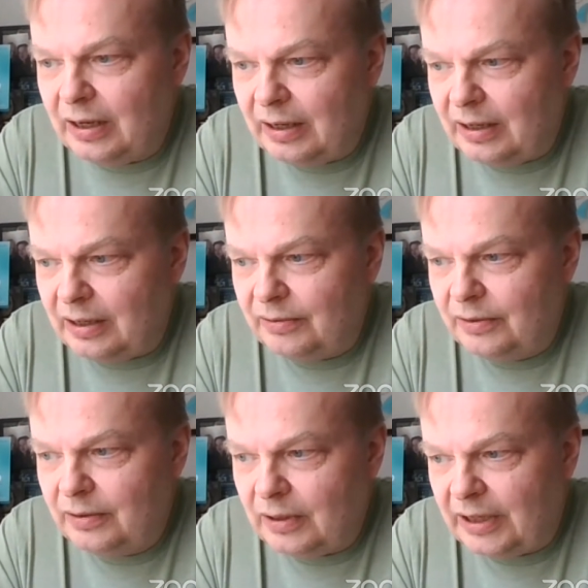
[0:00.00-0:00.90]

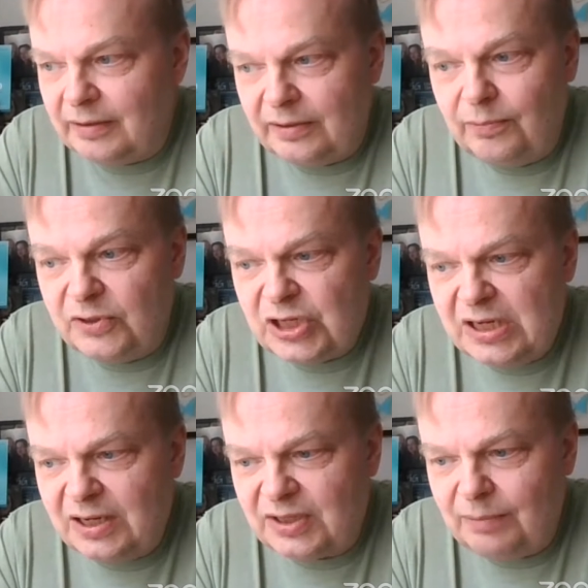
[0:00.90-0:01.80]
I think with
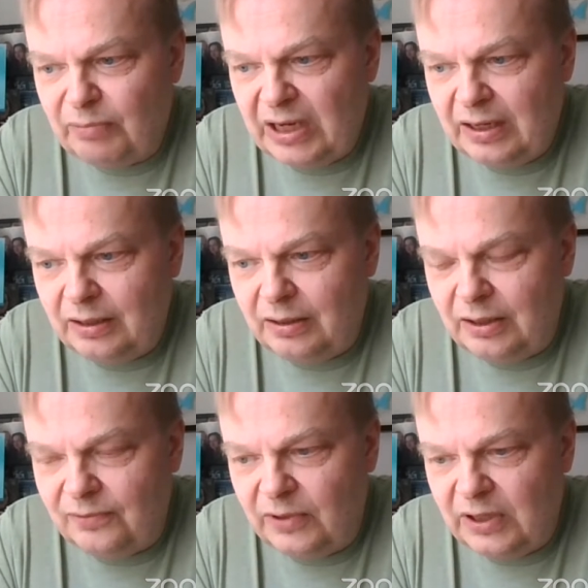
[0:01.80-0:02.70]
GSMA,
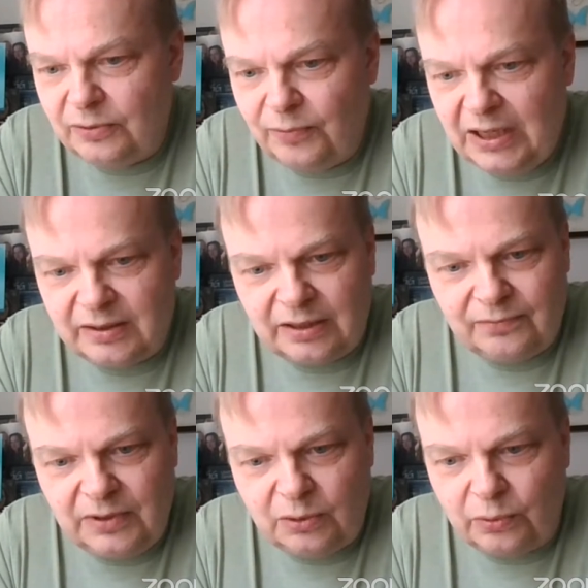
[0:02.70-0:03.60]
if we tweak
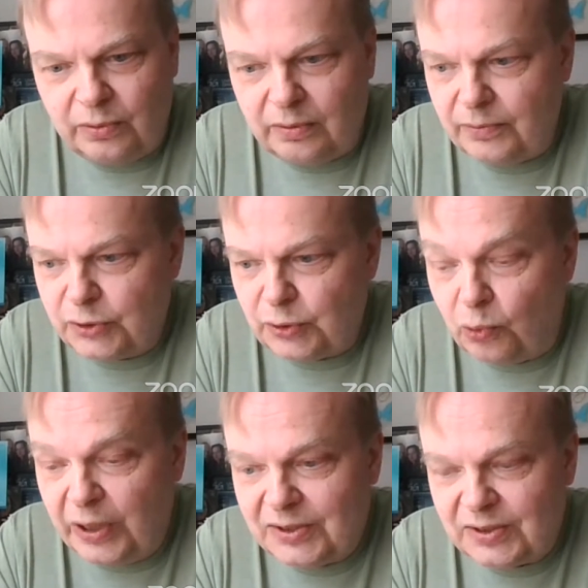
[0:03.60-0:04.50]
that, we could
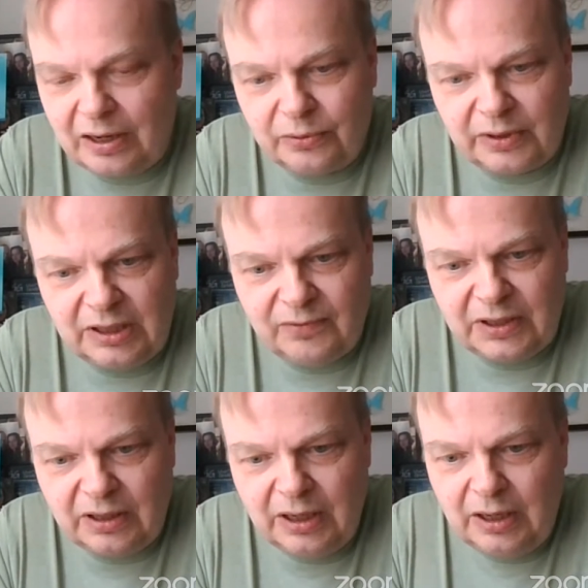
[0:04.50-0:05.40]
squeeze out
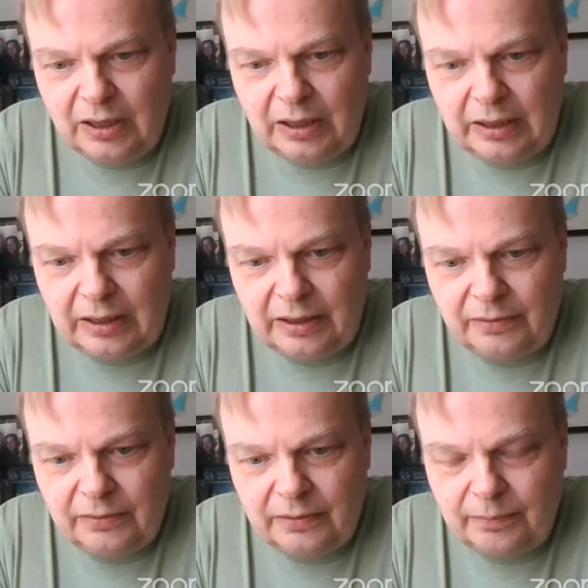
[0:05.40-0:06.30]
even
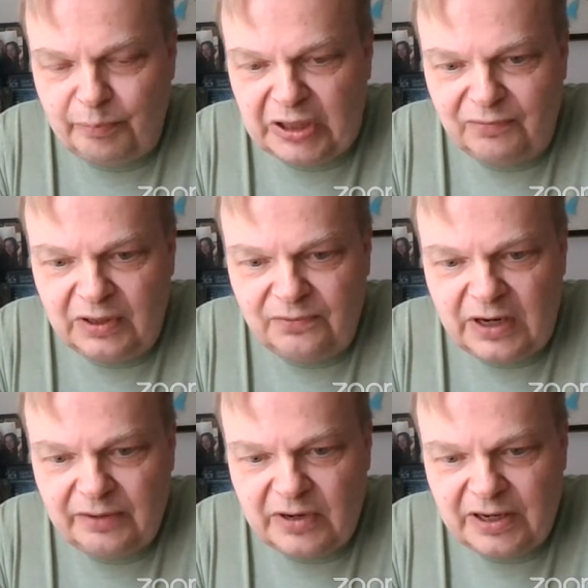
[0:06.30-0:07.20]
between
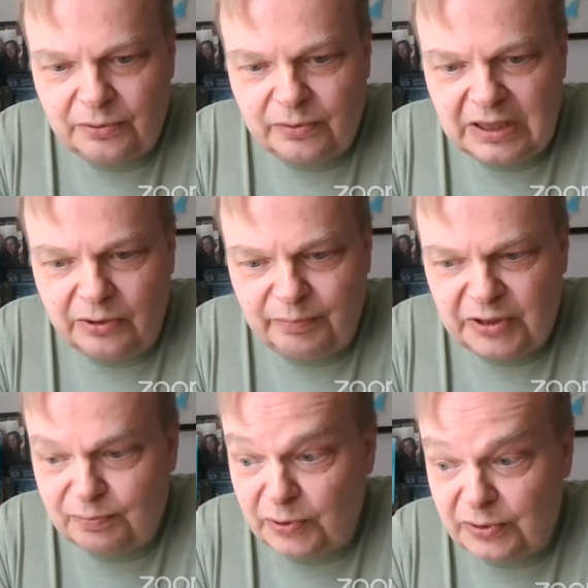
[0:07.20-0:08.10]
500
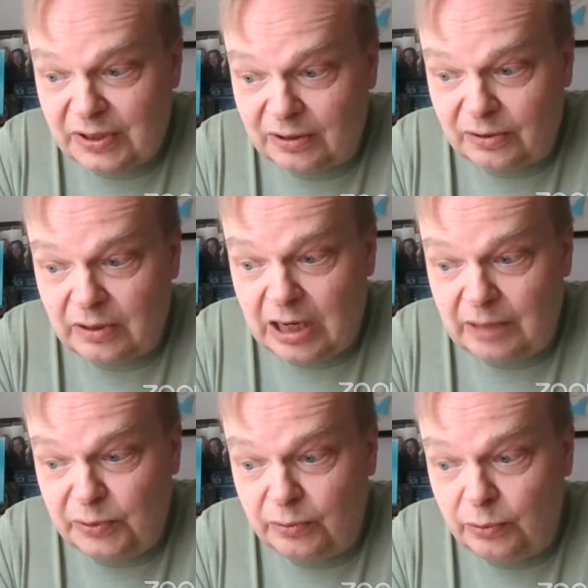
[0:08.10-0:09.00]
kilobits per second
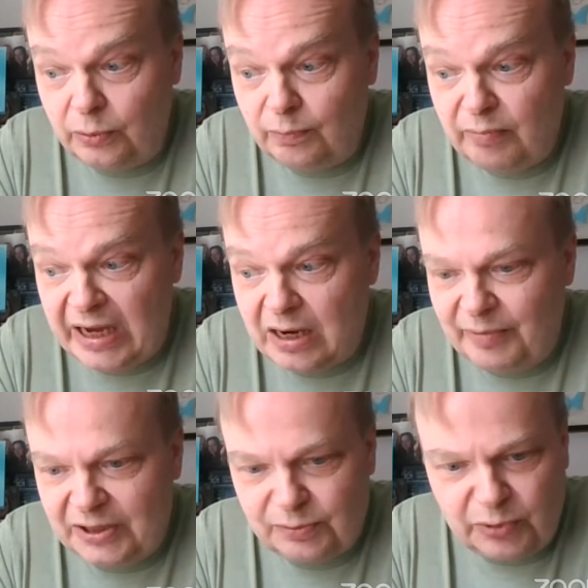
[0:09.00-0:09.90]
up to 2
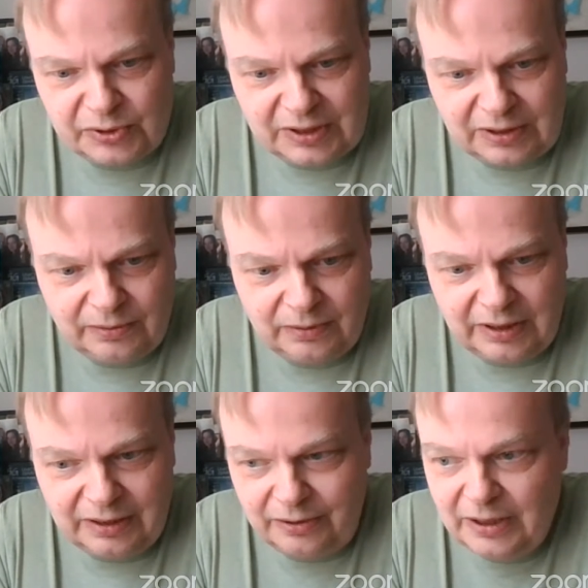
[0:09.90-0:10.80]
megabits per second
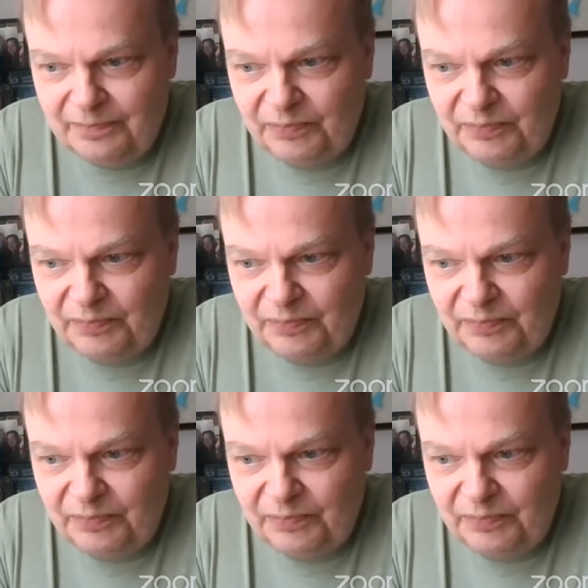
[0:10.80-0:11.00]
there.